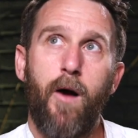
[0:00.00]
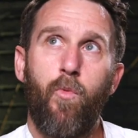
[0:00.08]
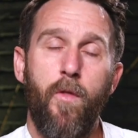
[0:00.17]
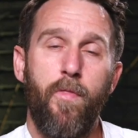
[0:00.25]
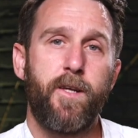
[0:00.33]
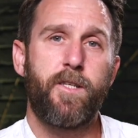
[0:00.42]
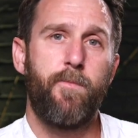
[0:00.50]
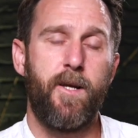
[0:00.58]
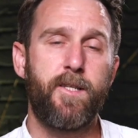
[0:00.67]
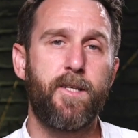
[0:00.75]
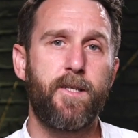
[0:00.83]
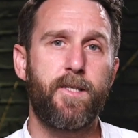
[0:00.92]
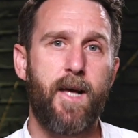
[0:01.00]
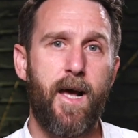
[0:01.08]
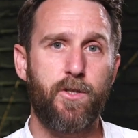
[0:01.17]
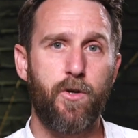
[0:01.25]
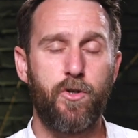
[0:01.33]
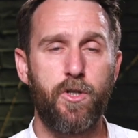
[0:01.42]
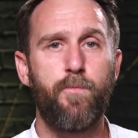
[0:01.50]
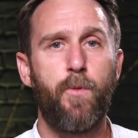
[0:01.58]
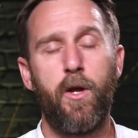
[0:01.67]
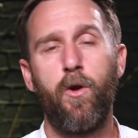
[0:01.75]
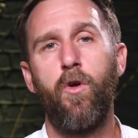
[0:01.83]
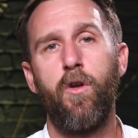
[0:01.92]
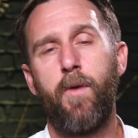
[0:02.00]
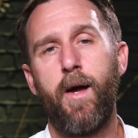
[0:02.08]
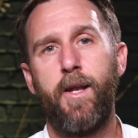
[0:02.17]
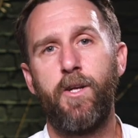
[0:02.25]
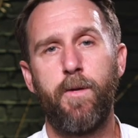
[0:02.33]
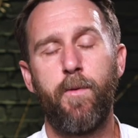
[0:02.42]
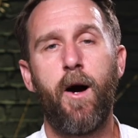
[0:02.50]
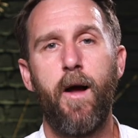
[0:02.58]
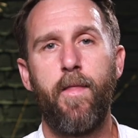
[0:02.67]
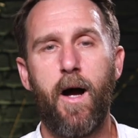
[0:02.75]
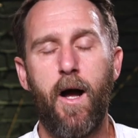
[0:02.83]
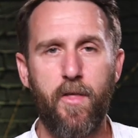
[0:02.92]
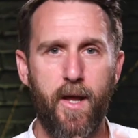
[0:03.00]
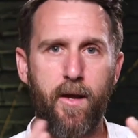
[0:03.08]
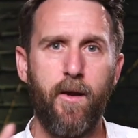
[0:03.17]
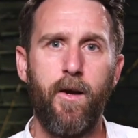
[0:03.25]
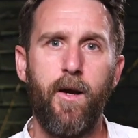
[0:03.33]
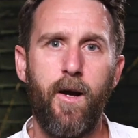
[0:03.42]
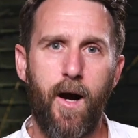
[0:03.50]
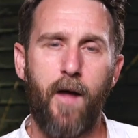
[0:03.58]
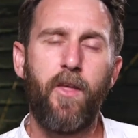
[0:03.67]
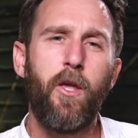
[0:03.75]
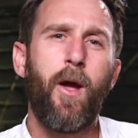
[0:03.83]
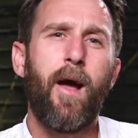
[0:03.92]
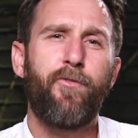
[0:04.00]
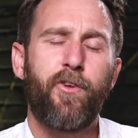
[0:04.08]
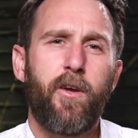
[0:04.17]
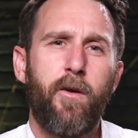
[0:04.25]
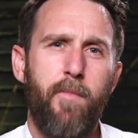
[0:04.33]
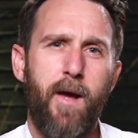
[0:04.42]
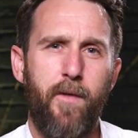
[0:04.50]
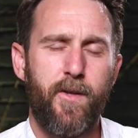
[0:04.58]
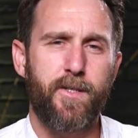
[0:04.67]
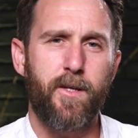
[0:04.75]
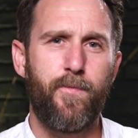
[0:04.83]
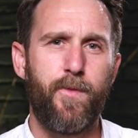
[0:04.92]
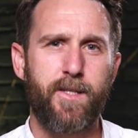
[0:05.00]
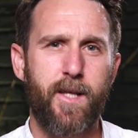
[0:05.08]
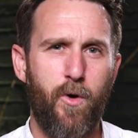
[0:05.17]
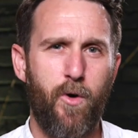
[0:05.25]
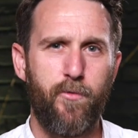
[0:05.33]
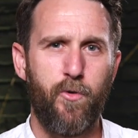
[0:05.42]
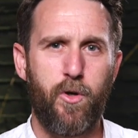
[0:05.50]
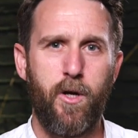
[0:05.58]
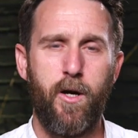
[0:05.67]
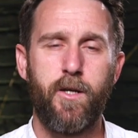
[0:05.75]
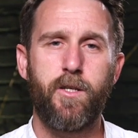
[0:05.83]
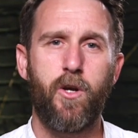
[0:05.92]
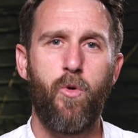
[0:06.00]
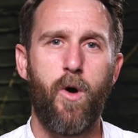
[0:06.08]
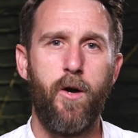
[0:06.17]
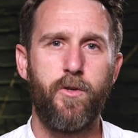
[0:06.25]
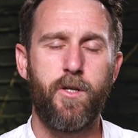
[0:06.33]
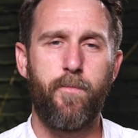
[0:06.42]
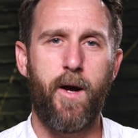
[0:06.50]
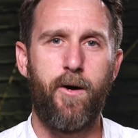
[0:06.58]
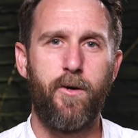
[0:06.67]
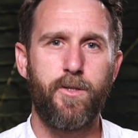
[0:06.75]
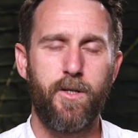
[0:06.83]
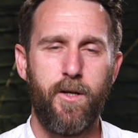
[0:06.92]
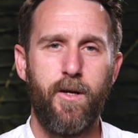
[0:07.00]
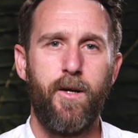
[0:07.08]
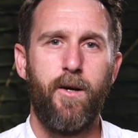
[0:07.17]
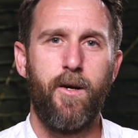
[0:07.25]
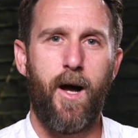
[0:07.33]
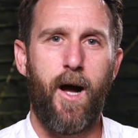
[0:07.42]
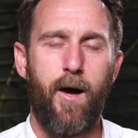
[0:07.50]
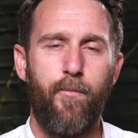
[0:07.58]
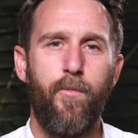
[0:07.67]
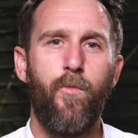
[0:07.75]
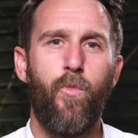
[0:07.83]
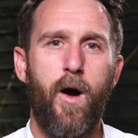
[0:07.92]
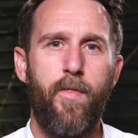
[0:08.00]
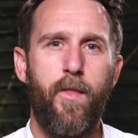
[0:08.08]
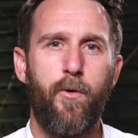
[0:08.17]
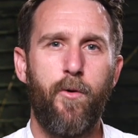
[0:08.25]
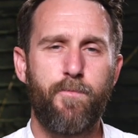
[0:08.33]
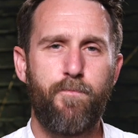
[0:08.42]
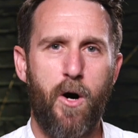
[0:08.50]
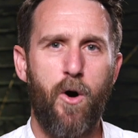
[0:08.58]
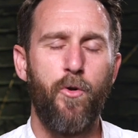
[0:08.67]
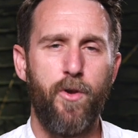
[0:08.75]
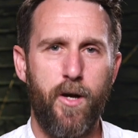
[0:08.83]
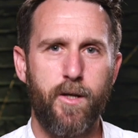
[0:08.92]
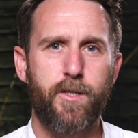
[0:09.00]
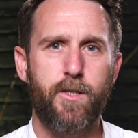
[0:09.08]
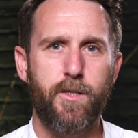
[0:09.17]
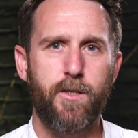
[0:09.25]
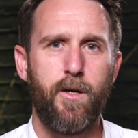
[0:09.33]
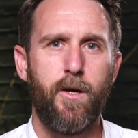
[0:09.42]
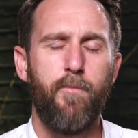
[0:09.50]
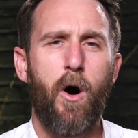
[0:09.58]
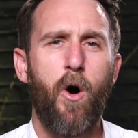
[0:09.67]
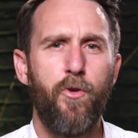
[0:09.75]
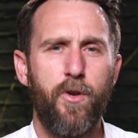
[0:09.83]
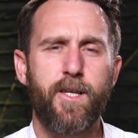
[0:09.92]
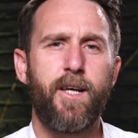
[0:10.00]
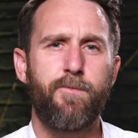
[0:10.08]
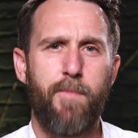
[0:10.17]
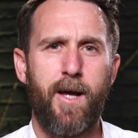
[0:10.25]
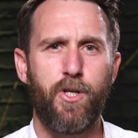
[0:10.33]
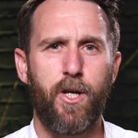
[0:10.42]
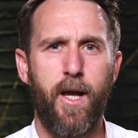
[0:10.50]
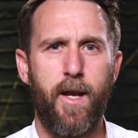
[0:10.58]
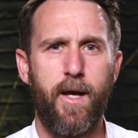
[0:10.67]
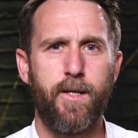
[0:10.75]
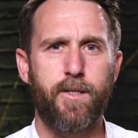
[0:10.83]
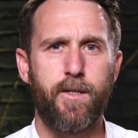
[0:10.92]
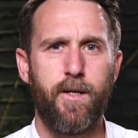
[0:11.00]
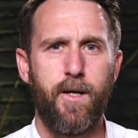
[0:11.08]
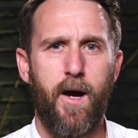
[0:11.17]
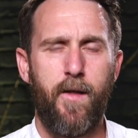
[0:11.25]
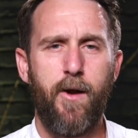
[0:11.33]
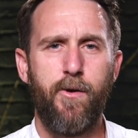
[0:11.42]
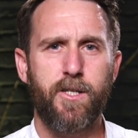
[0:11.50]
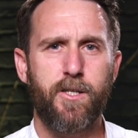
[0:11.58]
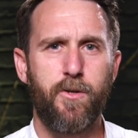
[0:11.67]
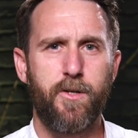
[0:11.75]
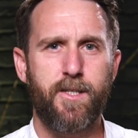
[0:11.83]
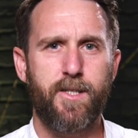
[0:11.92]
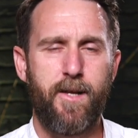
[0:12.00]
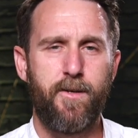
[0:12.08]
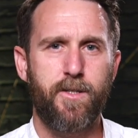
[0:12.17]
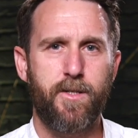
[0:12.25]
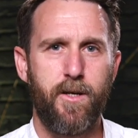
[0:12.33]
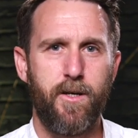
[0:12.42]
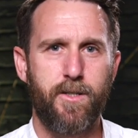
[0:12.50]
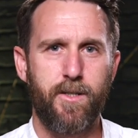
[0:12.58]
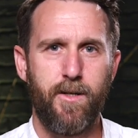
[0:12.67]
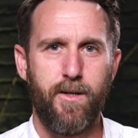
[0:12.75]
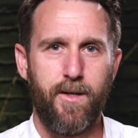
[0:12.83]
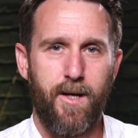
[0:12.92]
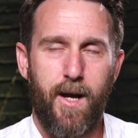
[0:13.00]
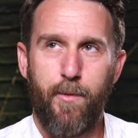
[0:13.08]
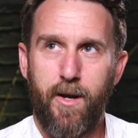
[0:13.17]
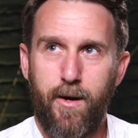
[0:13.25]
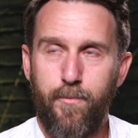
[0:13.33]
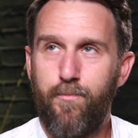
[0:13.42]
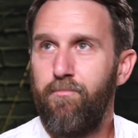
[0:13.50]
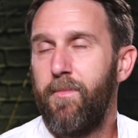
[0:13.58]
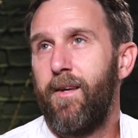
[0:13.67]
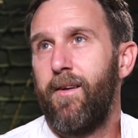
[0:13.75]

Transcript: I want this to be a success or just putting all of my energy behind that. I think I think you have to commit. There's a there's that wonderful Goethe quote about um, when there is boldness, boldness has magic in it. And there is a sort of sense that, I mean, I